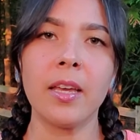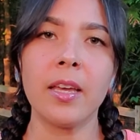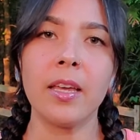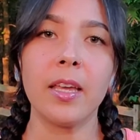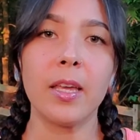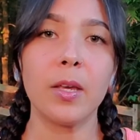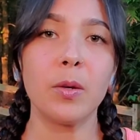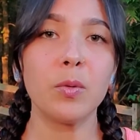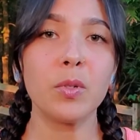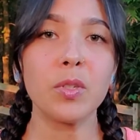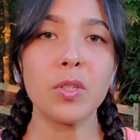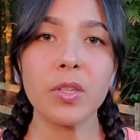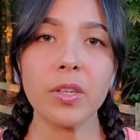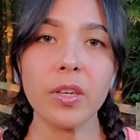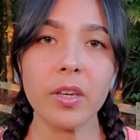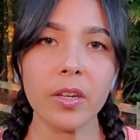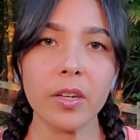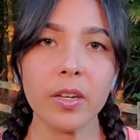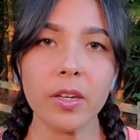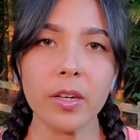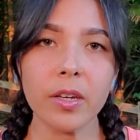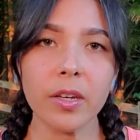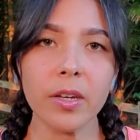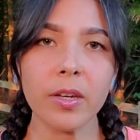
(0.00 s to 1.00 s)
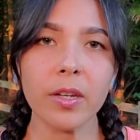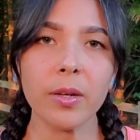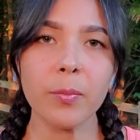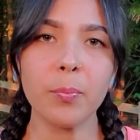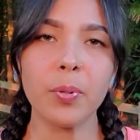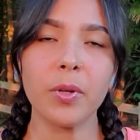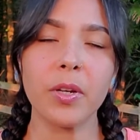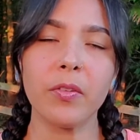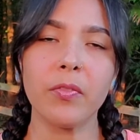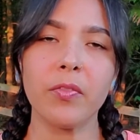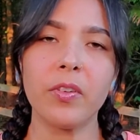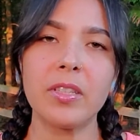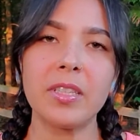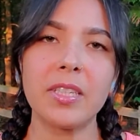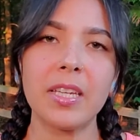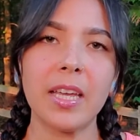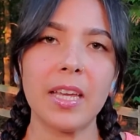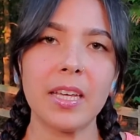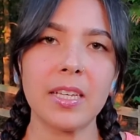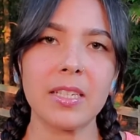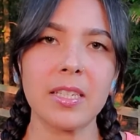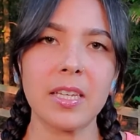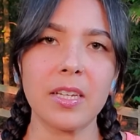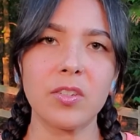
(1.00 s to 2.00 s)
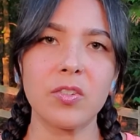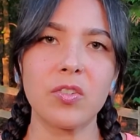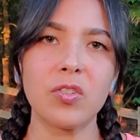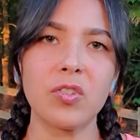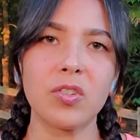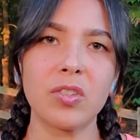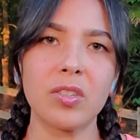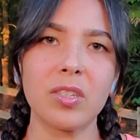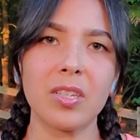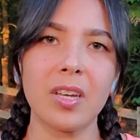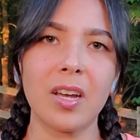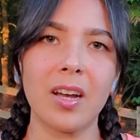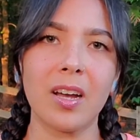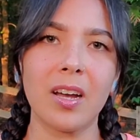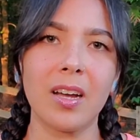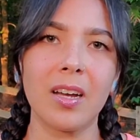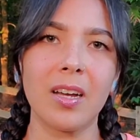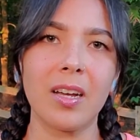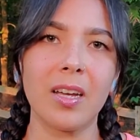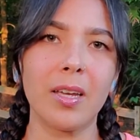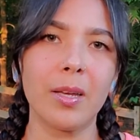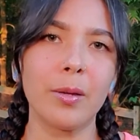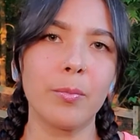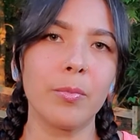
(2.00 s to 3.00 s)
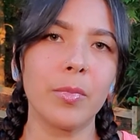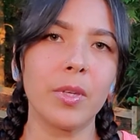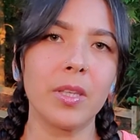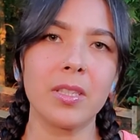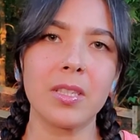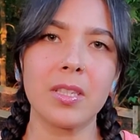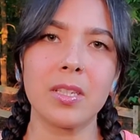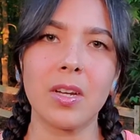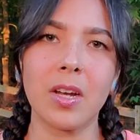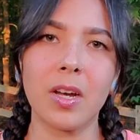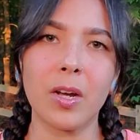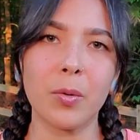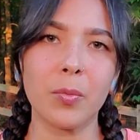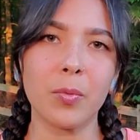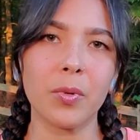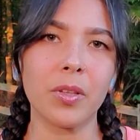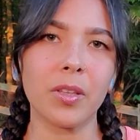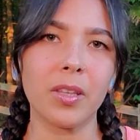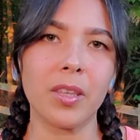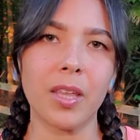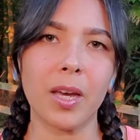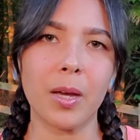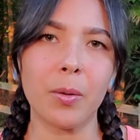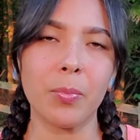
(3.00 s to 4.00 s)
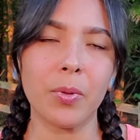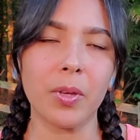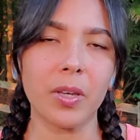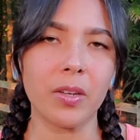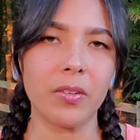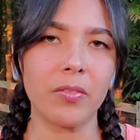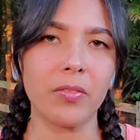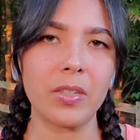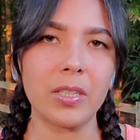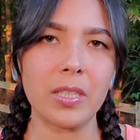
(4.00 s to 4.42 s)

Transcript: It was good, but if it takes extra time, it's not really that big of a